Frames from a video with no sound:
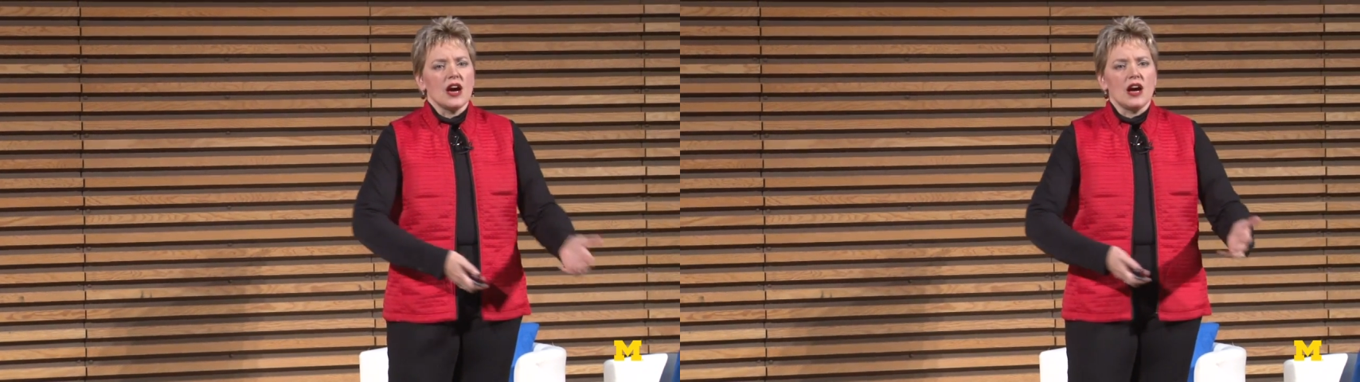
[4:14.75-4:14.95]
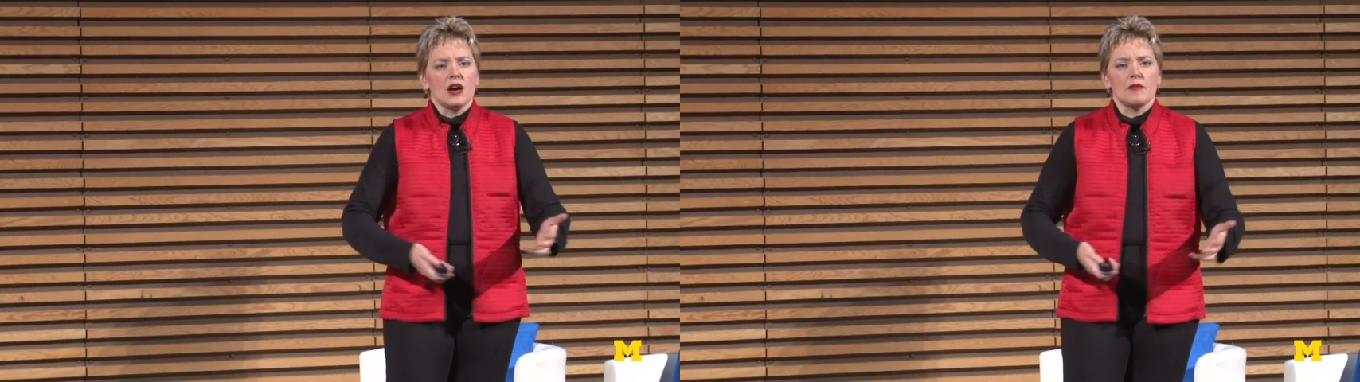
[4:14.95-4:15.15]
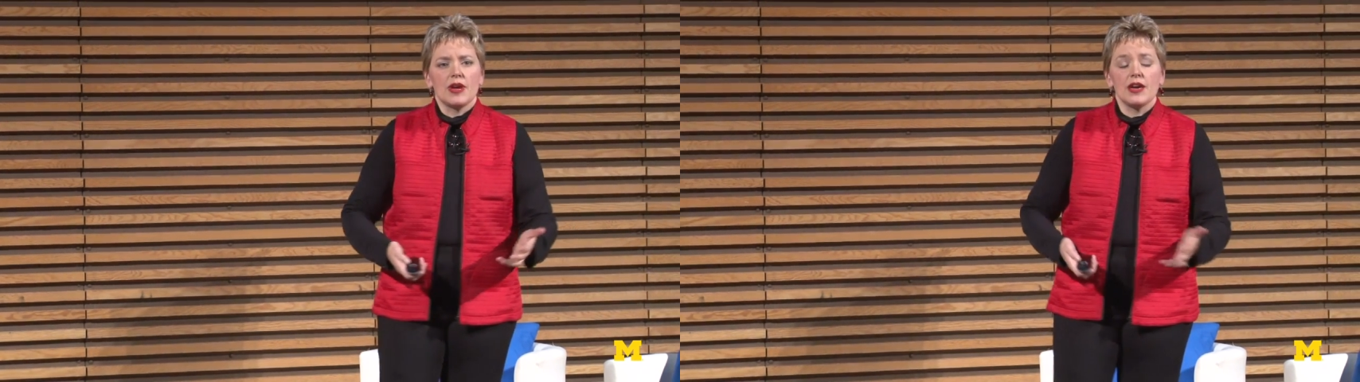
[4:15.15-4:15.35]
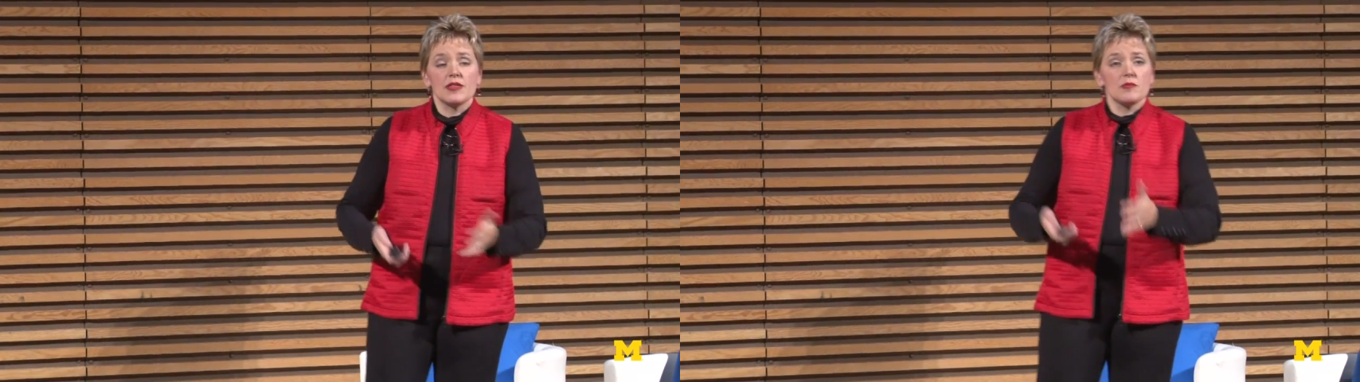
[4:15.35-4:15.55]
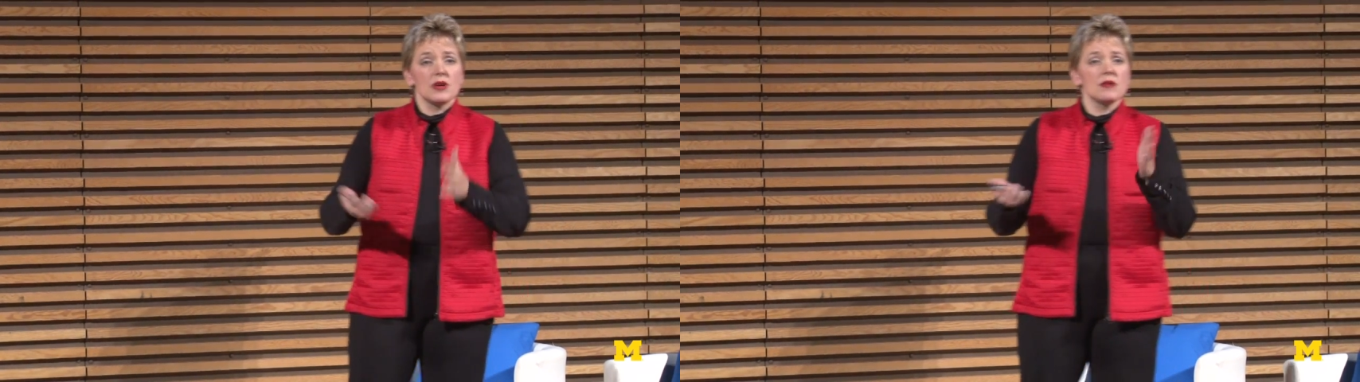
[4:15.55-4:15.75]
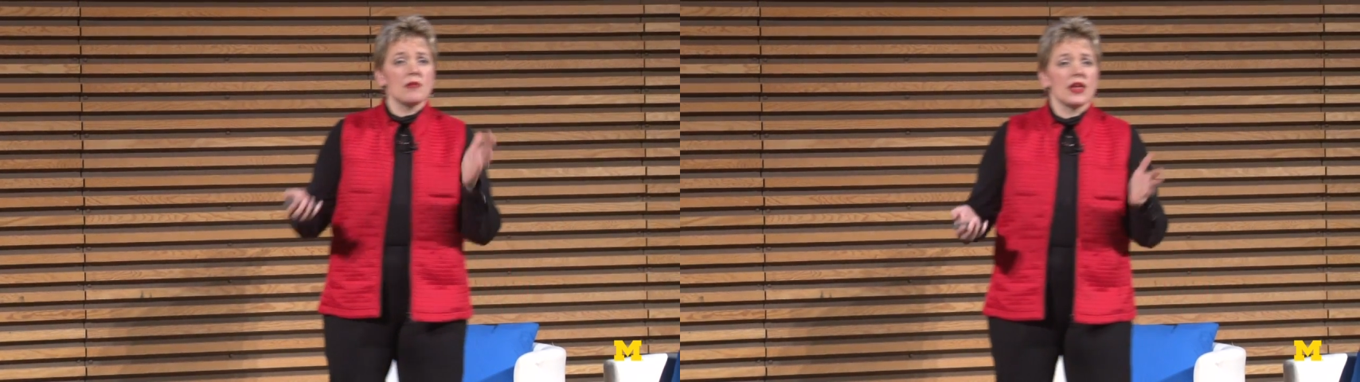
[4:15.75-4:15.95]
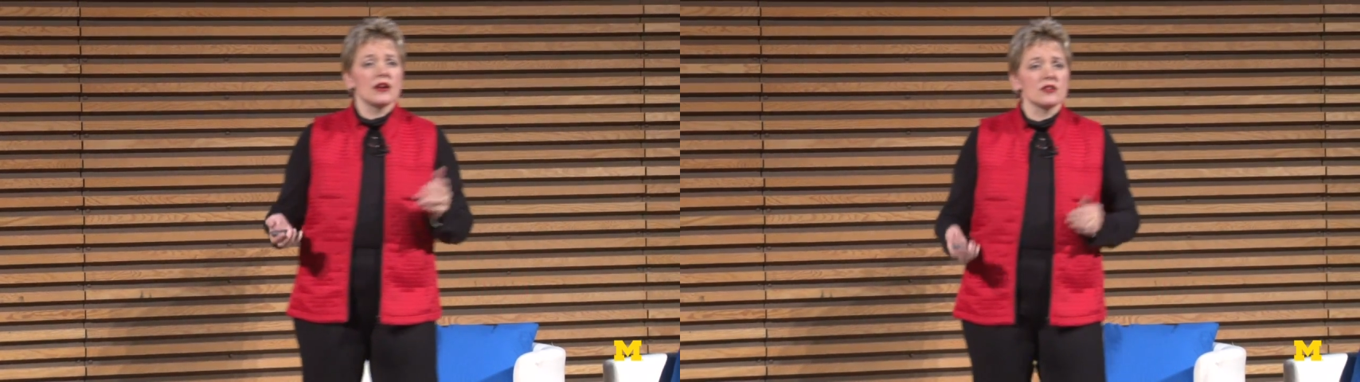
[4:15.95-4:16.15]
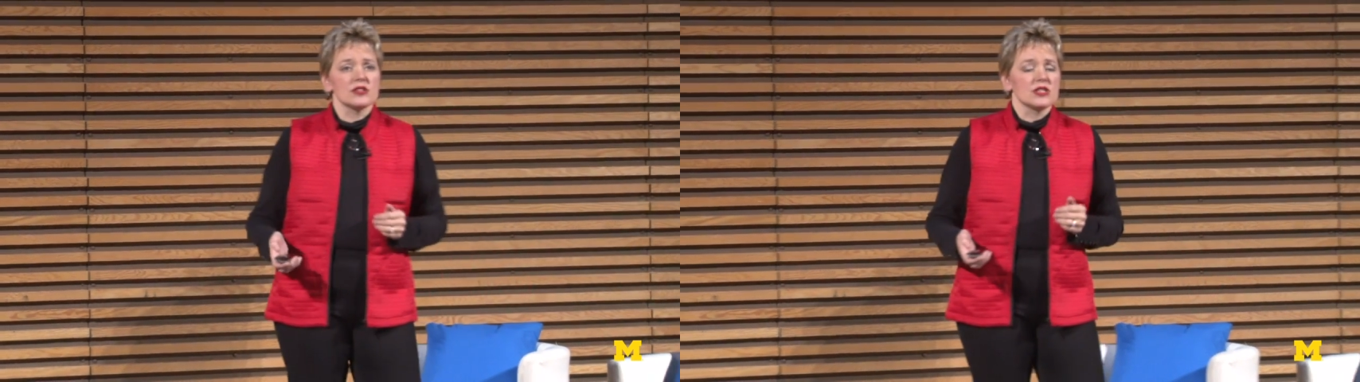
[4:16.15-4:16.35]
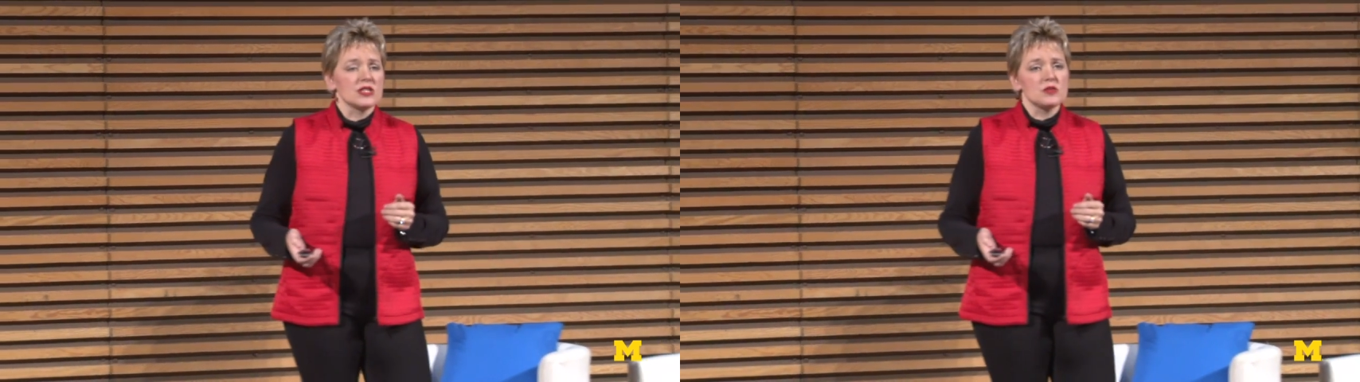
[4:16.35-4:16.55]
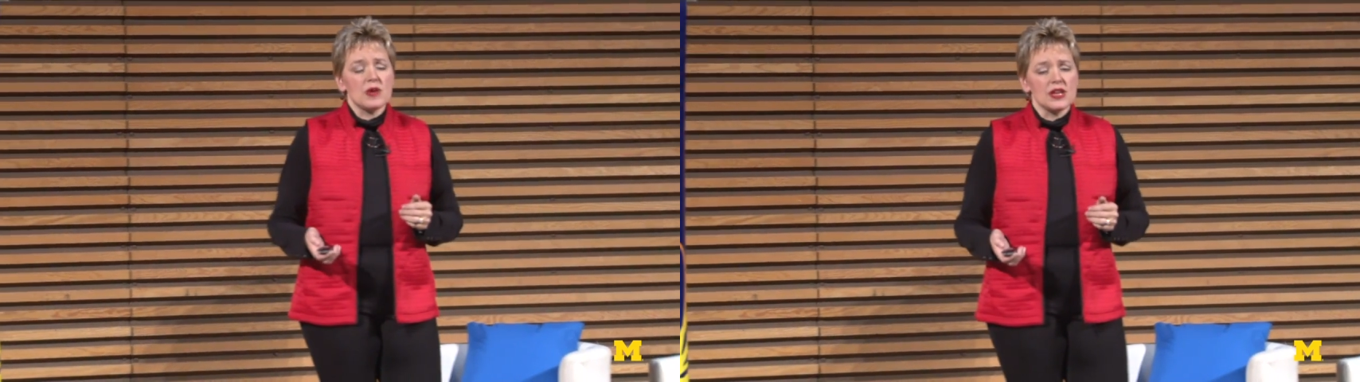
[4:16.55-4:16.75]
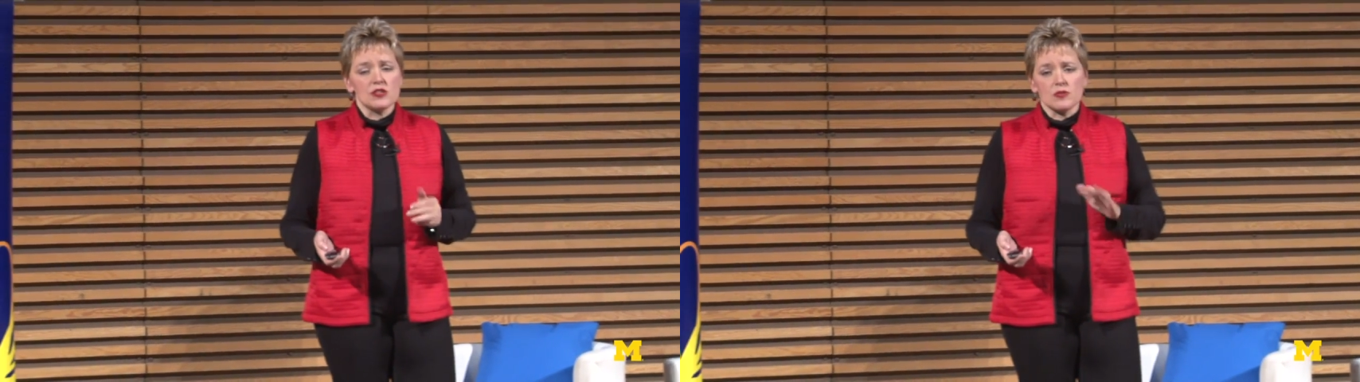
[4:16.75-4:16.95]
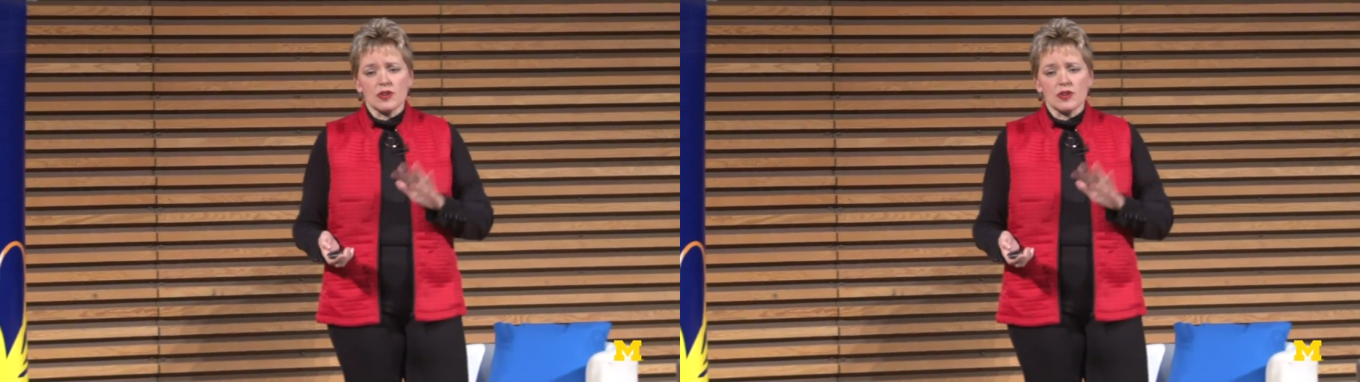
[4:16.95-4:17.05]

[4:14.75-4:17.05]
And the big players in the space